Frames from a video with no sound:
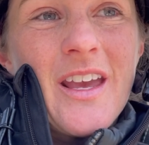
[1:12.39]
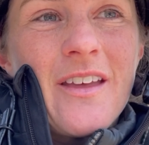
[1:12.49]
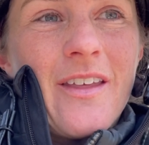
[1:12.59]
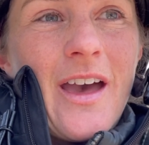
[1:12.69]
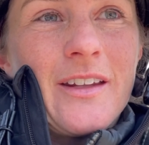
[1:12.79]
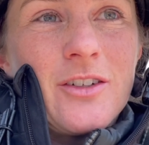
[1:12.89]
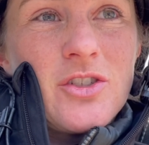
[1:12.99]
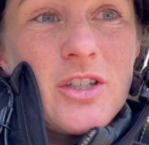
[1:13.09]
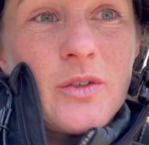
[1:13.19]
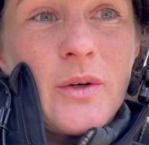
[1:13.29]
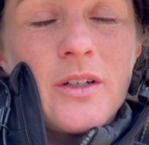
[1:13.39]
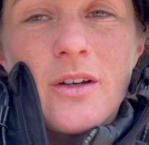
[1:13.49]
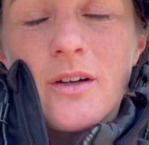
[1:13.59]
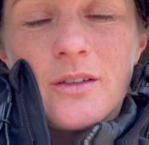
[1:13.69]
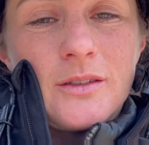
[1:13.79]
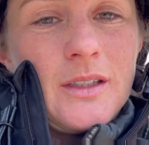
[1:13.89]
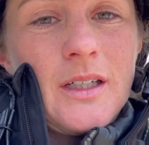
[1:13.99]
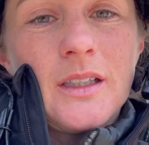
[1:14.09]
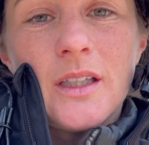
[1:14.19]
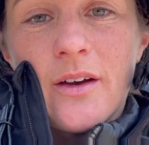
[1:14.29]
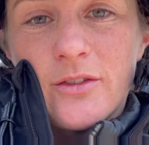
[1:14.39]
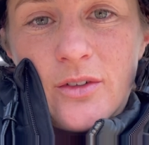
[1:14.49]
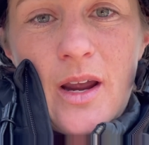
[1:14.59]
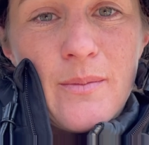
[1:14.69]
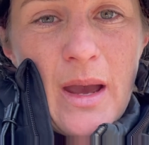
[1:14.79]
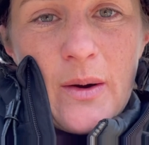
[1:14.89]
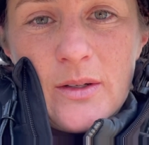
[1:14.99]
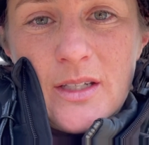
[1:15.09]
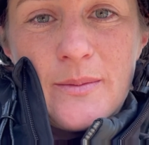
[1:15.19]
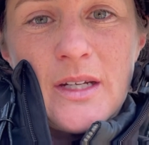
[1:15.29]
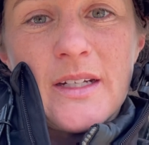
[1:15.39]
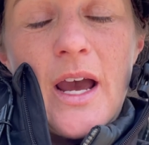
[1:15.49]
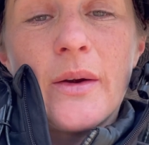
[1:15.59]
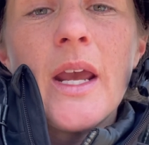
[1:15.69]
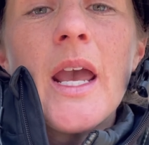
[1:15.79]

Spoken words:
that energy is going to go left, right, backwards, upside down,